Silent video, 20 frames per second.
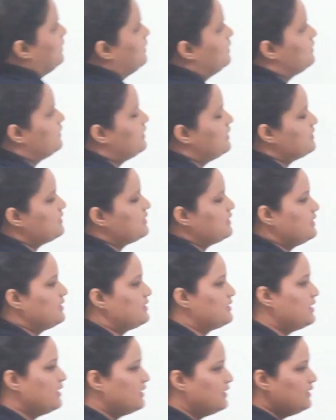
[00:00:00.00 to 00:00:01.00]
This
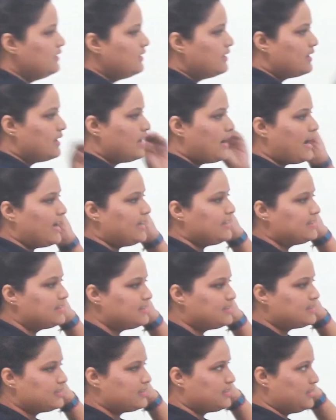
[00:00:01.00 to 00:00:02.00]
is the
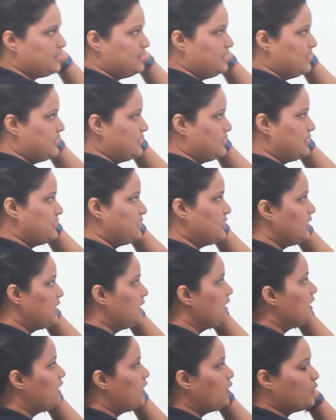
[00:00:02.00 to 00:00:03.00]
identity.
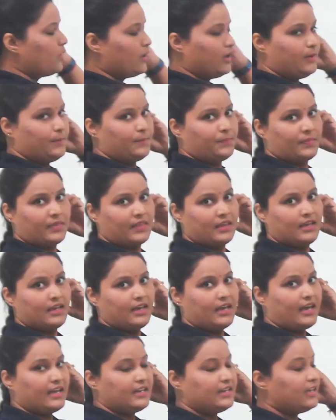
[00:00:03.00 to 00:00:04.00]
Okay,
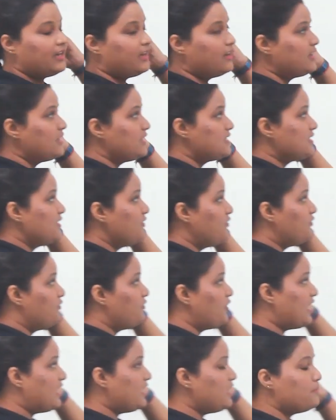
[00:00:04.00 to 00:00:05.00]
and here is a
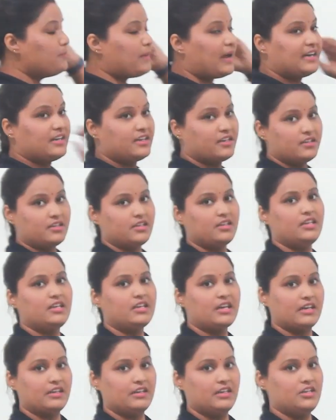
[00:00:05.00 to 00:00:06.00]
very mandatory
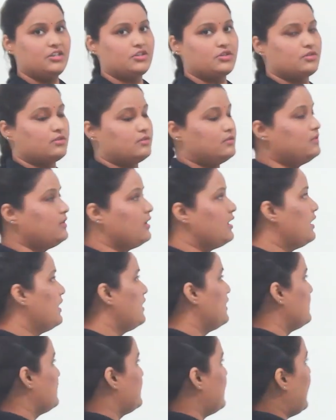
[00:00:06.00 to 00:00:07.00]
condition
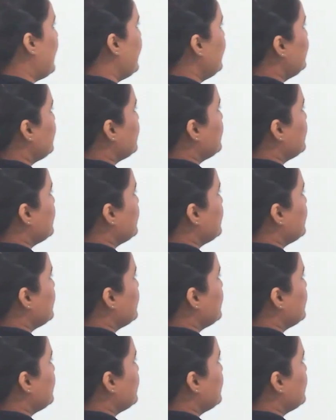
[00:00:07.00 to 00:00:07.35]
that